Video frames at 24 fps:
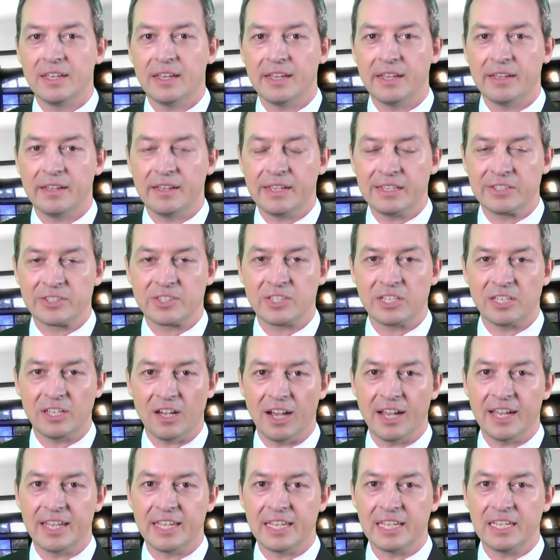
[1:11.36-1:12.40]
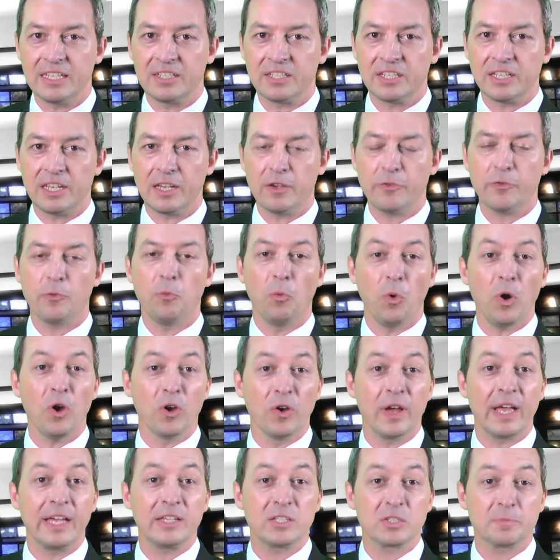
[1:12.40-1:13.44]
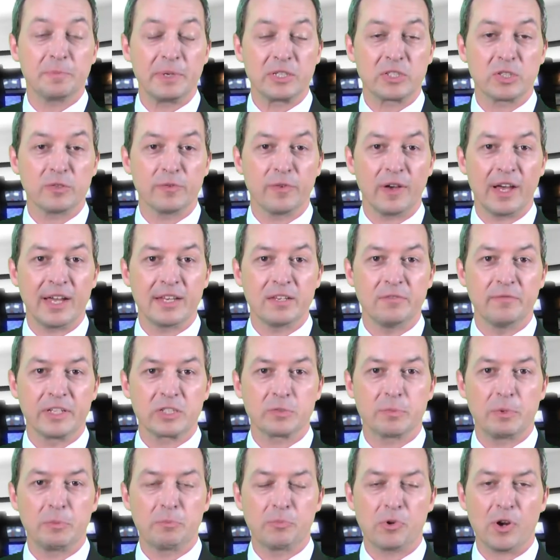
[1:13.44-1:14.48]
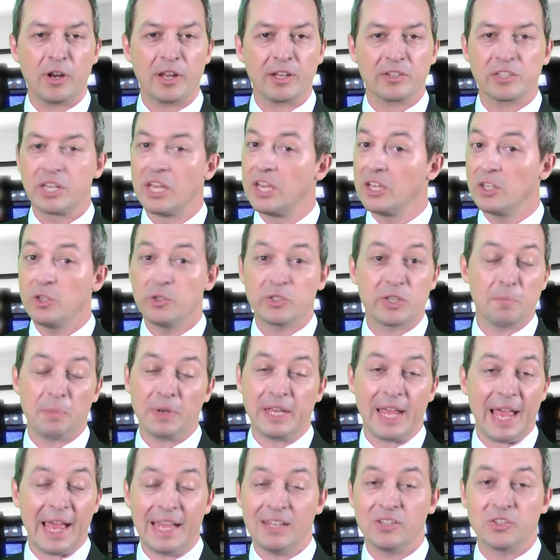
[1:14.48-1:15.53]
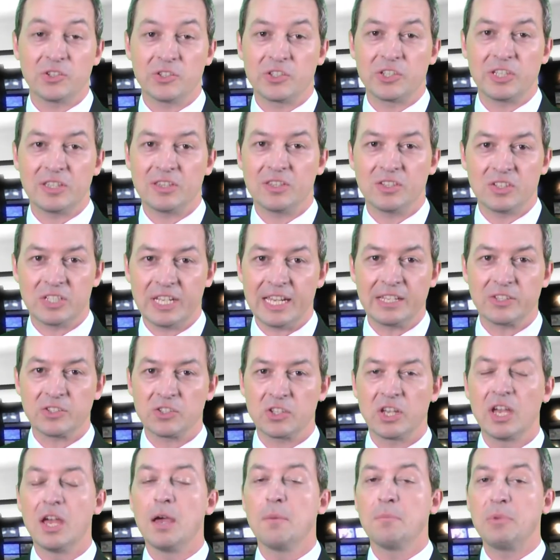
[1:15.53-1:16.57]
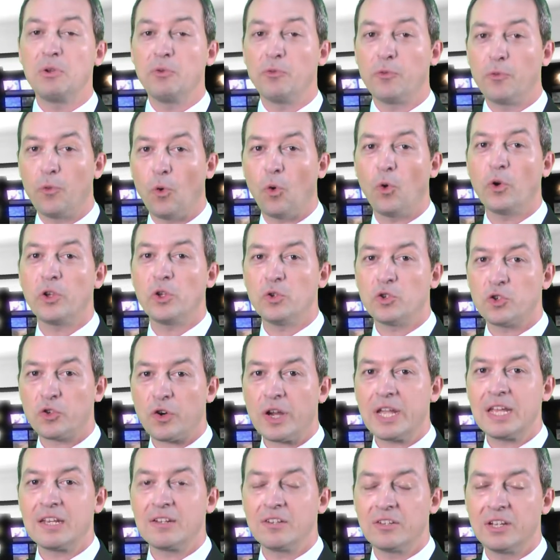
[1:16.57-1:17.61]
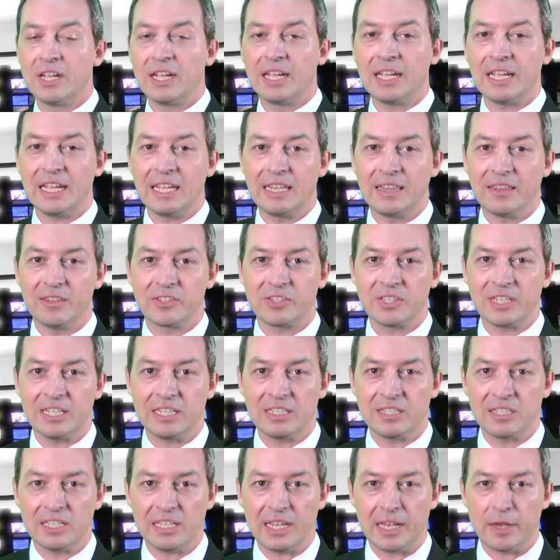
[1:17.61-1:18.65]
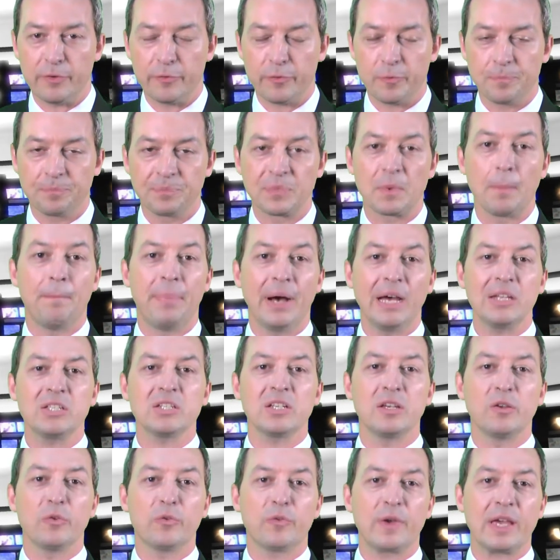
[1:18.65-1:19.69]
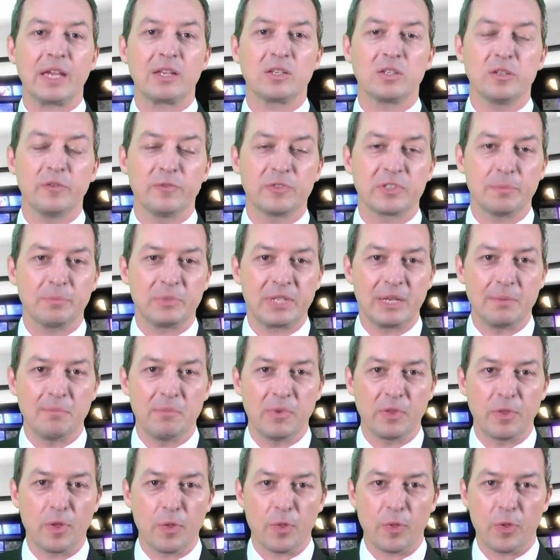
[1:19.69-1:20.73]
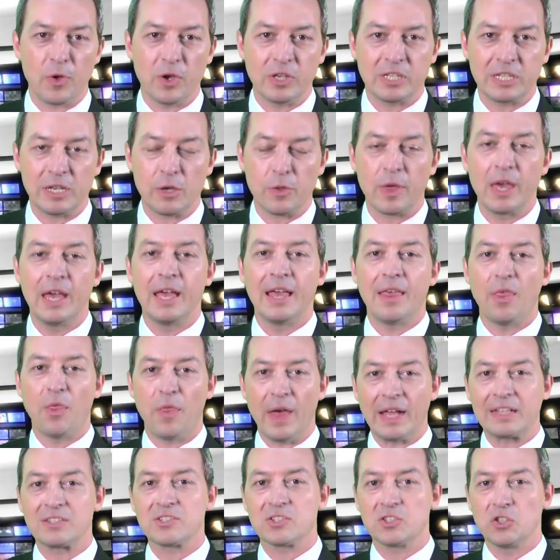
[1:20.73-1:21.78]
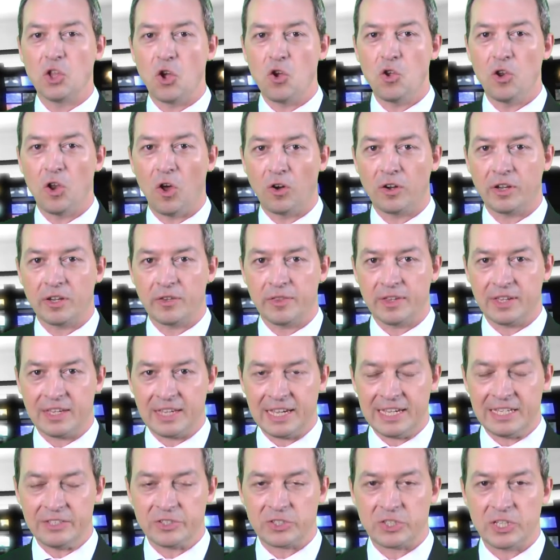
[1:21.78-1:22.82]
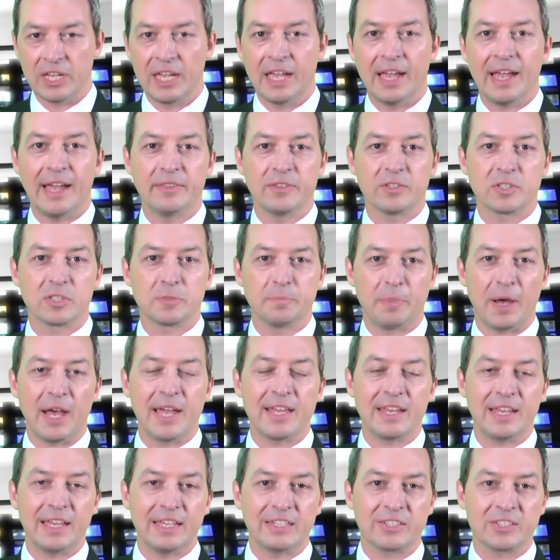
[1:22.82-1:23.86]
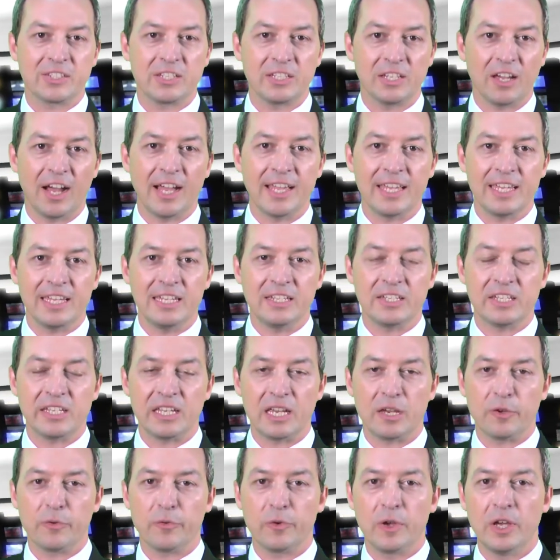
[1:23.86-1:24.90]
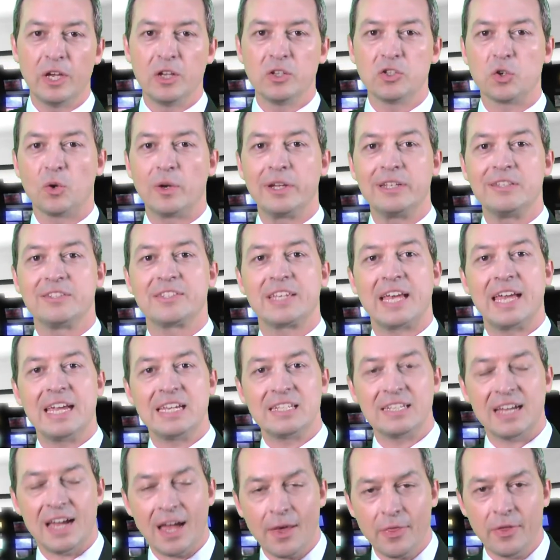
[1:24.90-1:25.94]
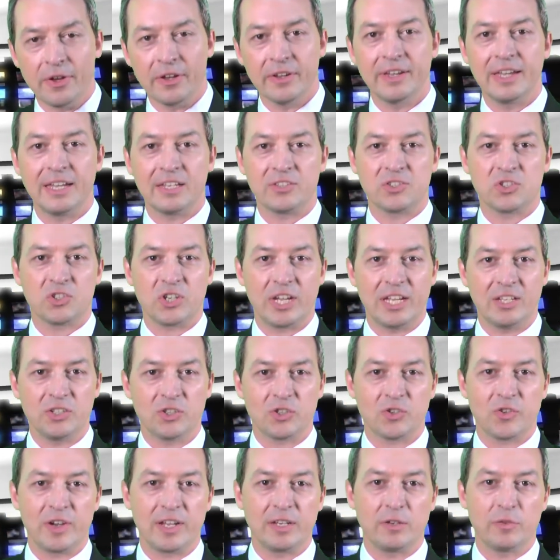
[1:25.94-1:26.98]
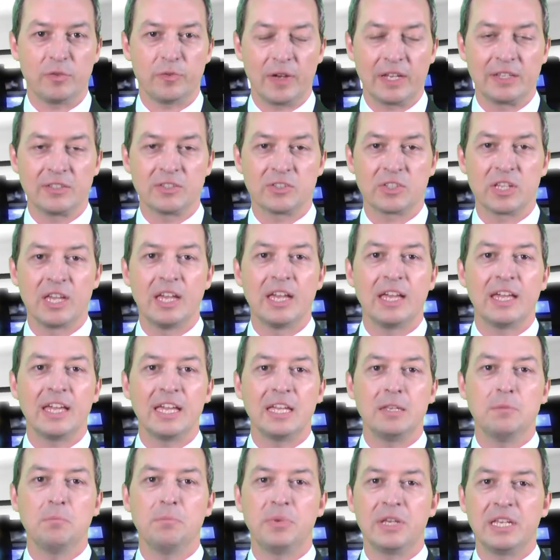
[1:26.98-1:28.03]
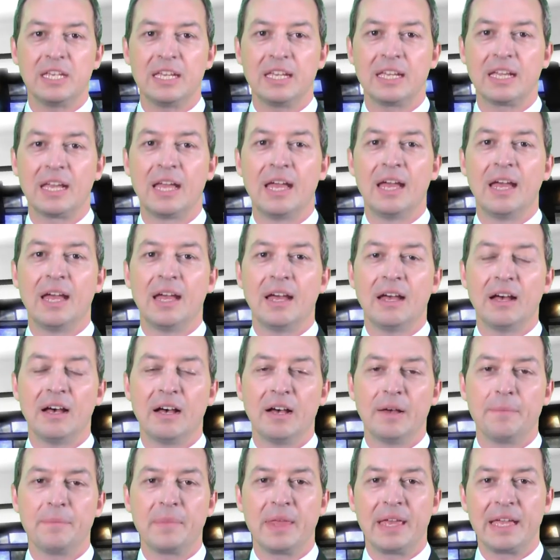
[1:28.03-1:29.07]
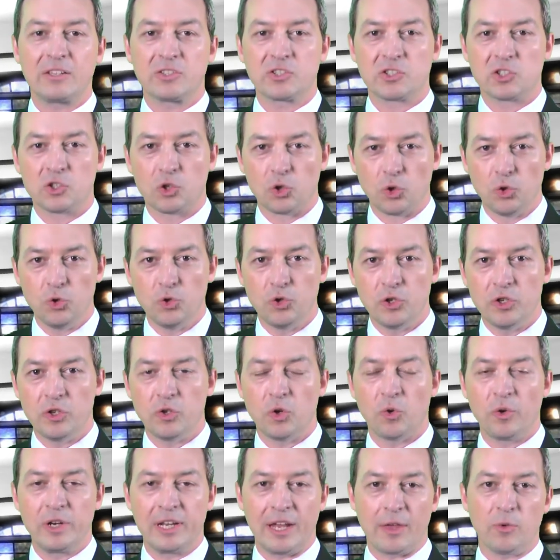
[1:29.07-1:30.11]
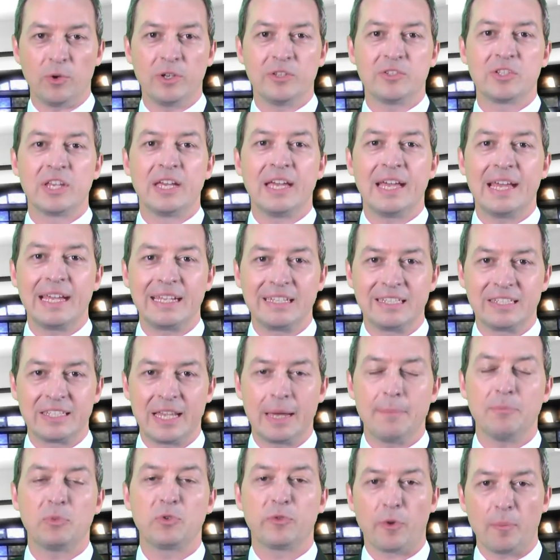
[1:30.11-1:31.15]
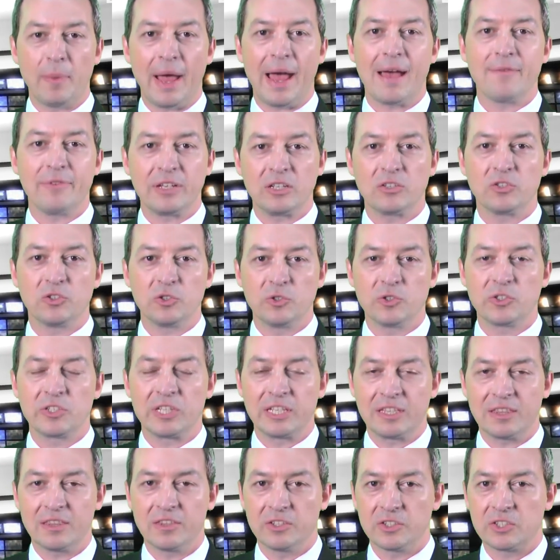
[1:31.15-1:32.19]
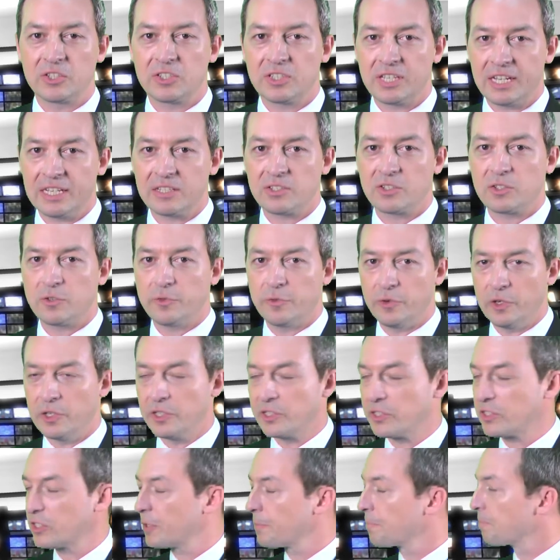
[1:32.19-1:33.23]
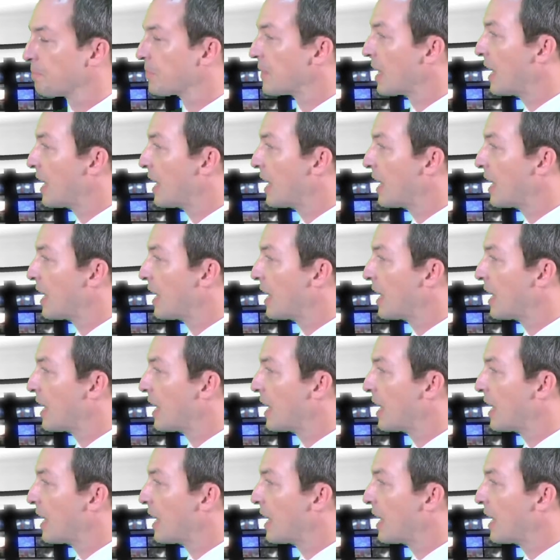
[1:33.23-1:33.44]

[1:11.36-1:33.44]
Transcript: STI ETF, were a specified investment product. You simply had to sit the test before you traded in this ETF. But effective September the 30th, that's no longer the case. And the SPDR STI ETF joins 8 other exchange-traded funds in being excluded, or in other words, exempt from having to sit this test first.